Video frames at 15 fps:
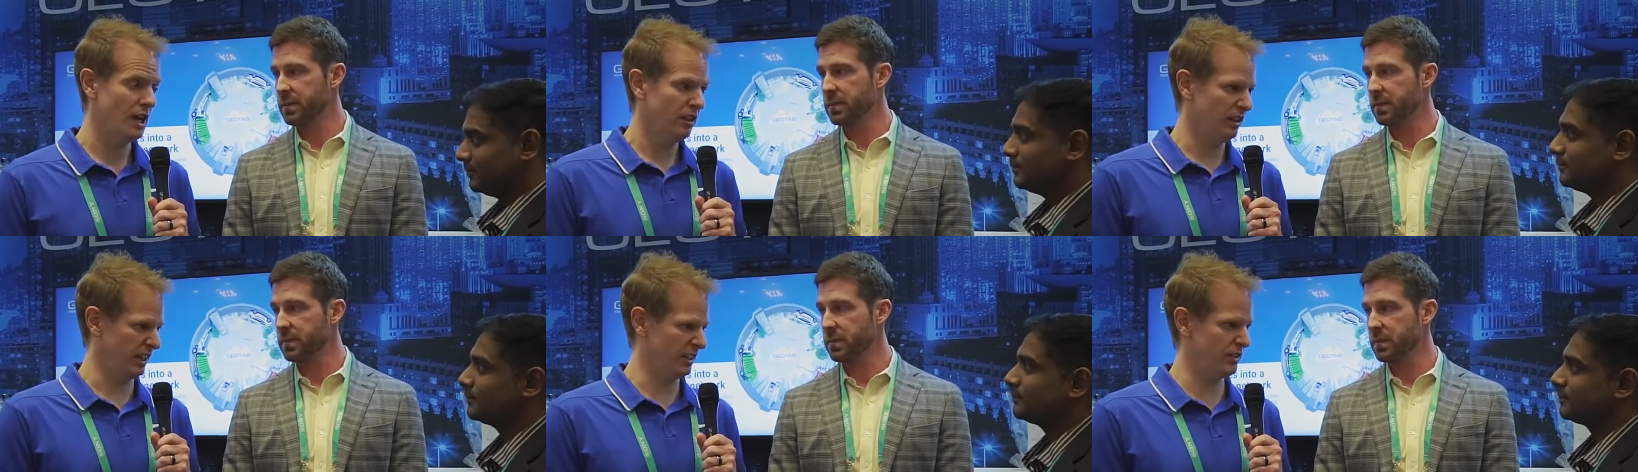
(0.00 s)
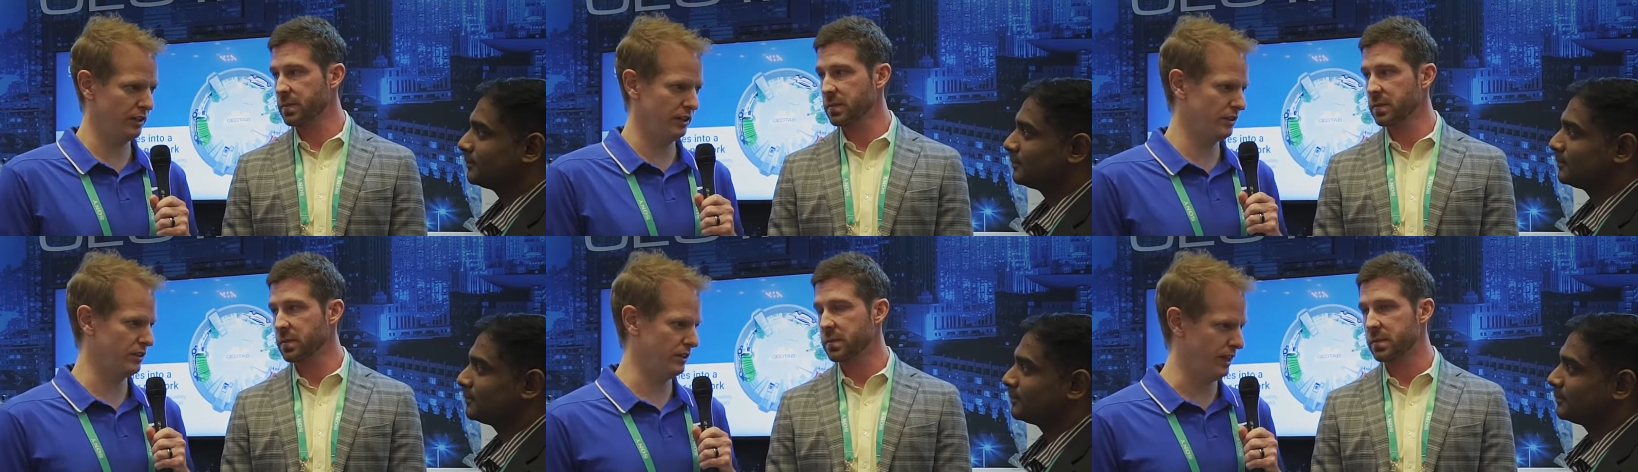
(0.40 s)
Speaker 1: like
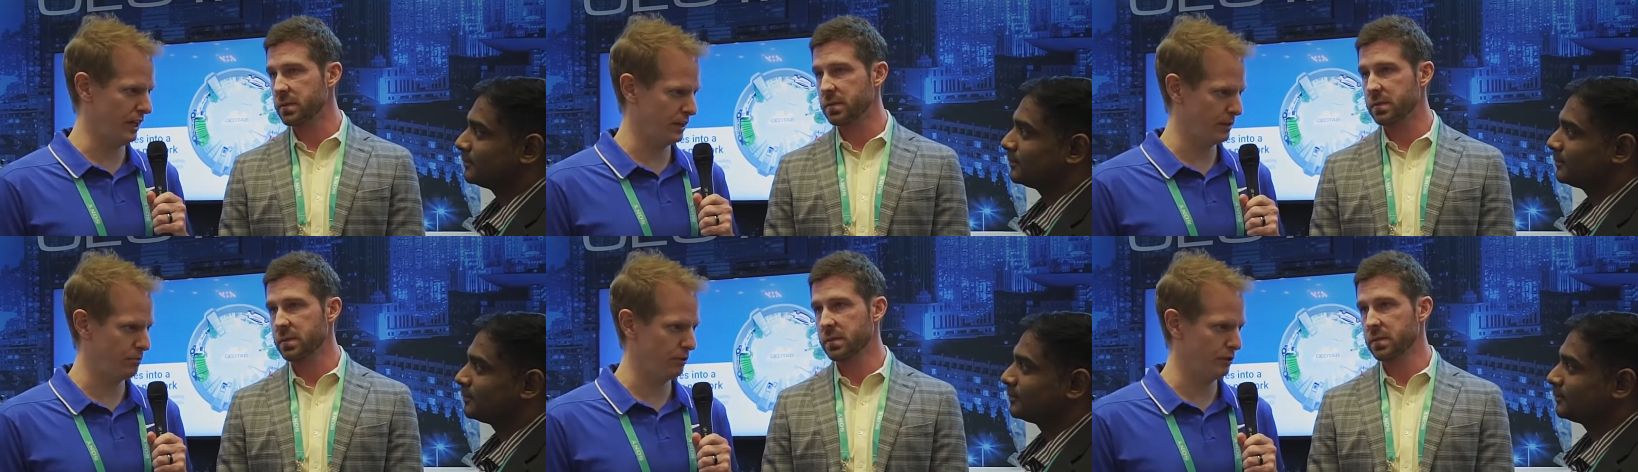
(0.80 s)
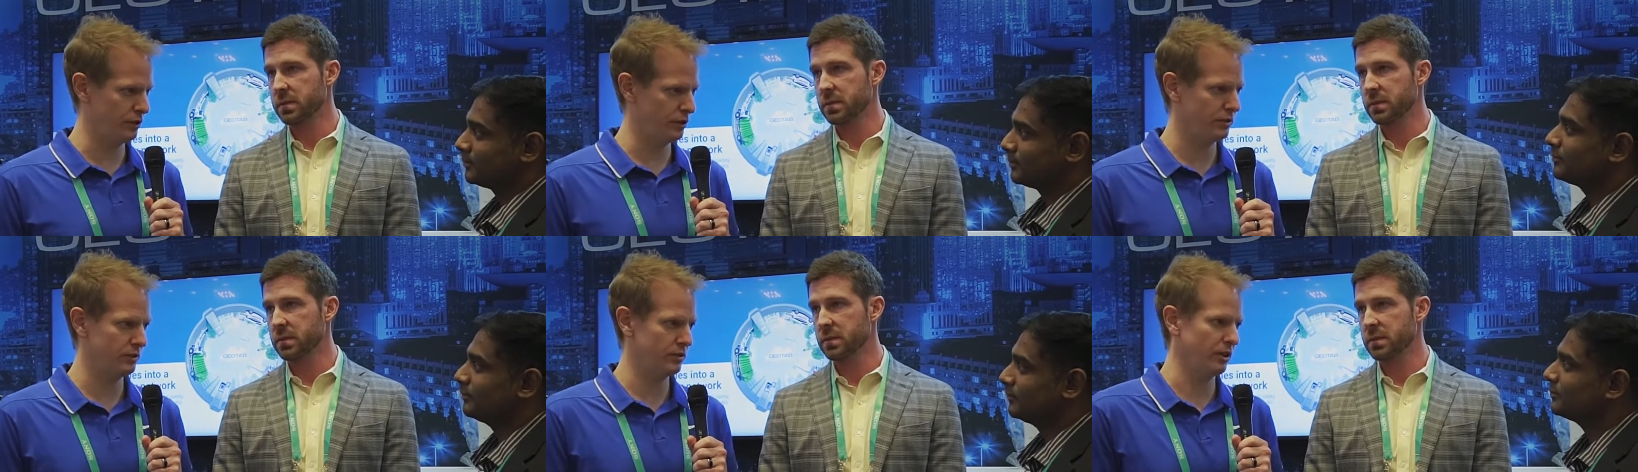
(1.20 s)
citizen
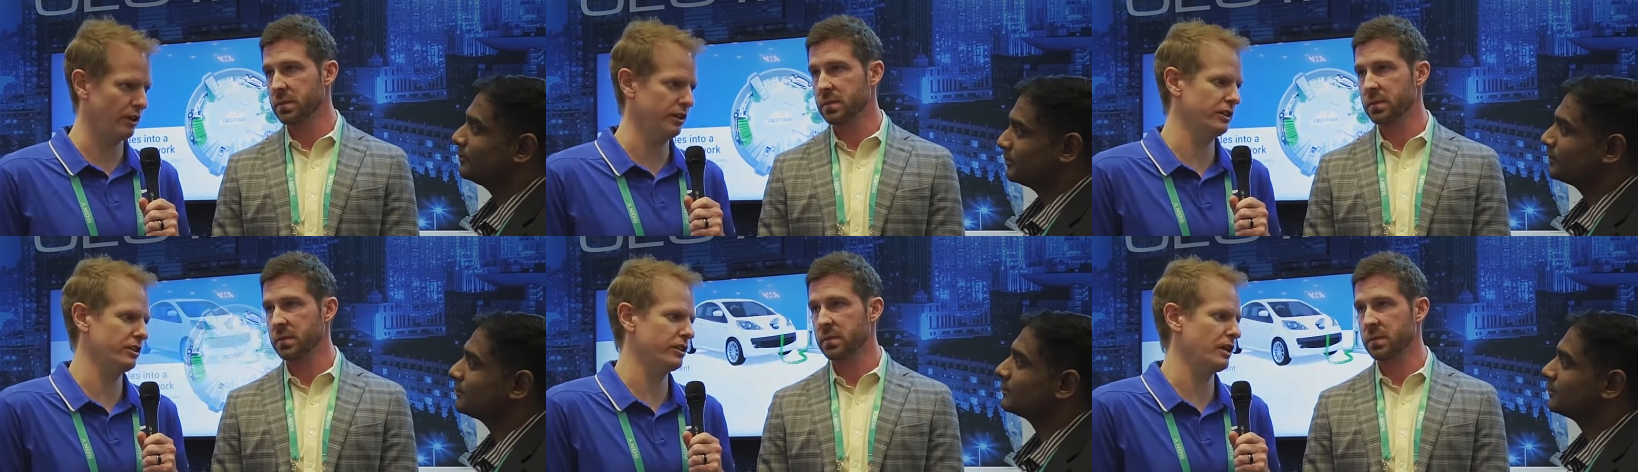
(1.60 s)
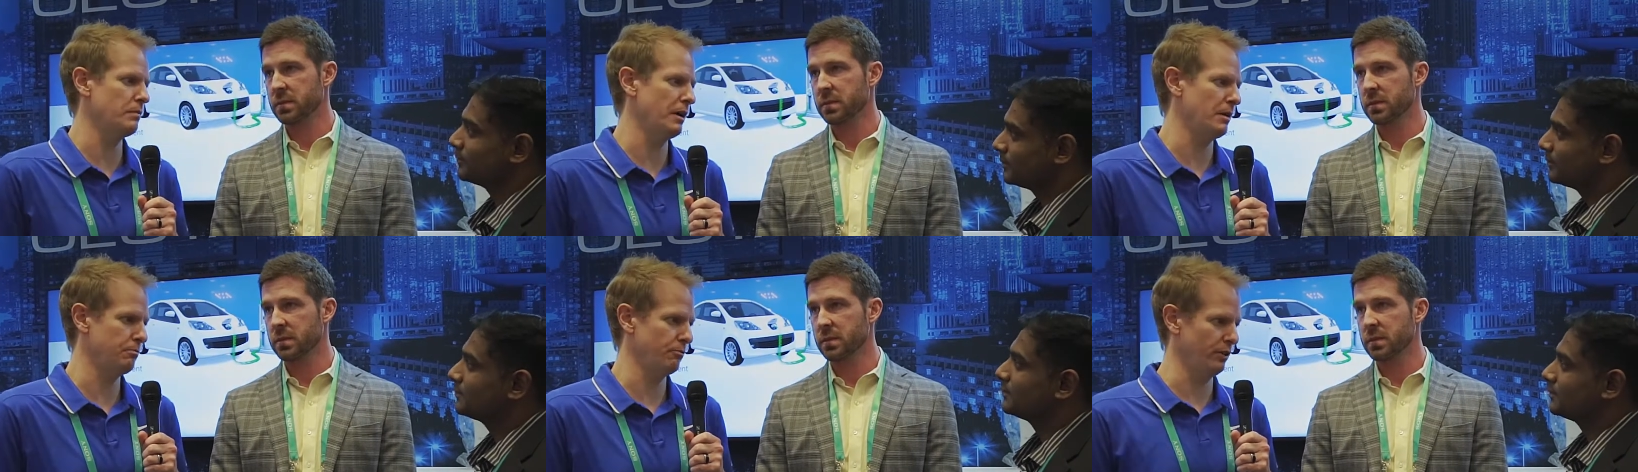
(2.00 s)
dashboards, starting to come
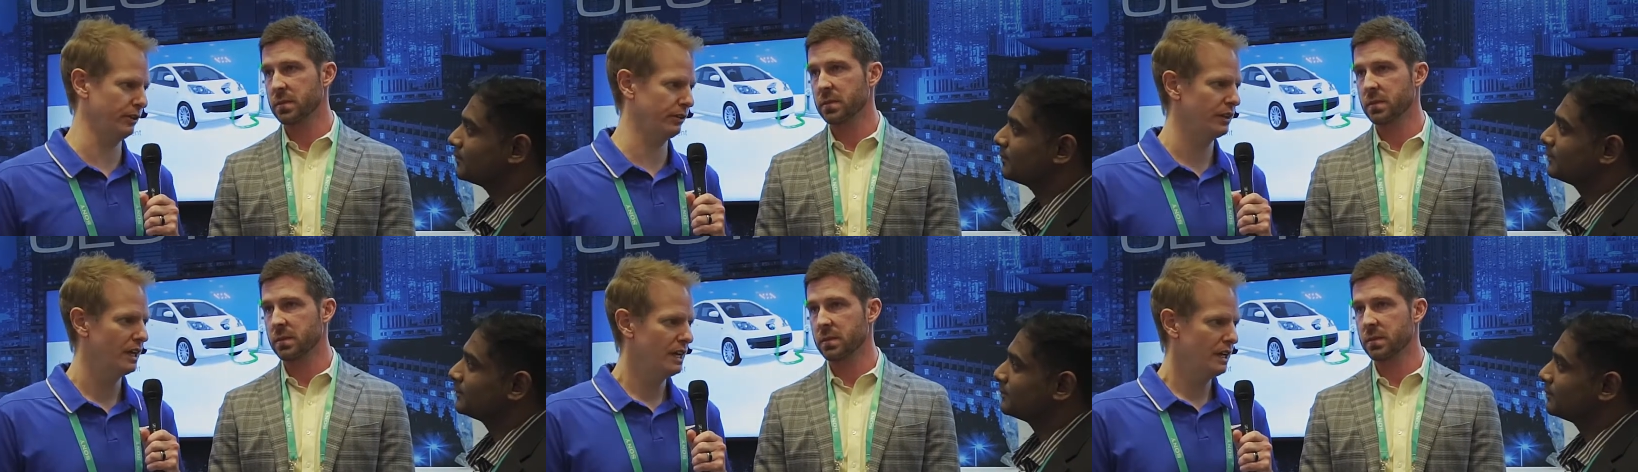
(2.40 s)
up with